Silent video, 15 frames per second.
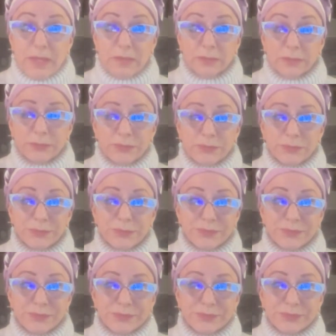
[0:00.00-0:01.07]

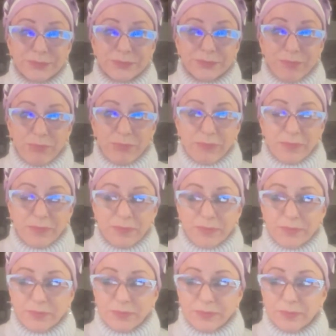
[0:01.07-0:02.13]

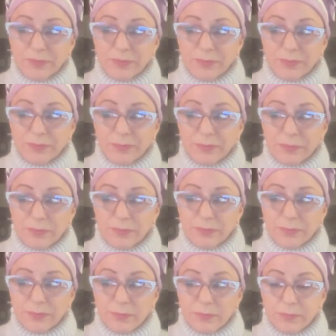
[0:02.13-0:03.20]

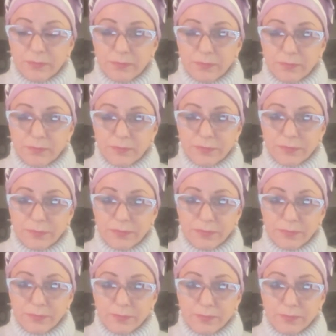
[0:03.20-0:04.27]

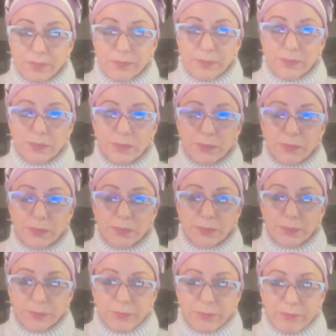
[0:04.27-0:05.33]

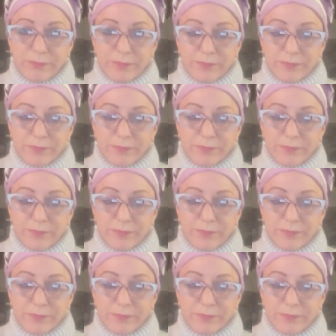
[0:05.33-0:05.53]
No words are spoken by the person on screen.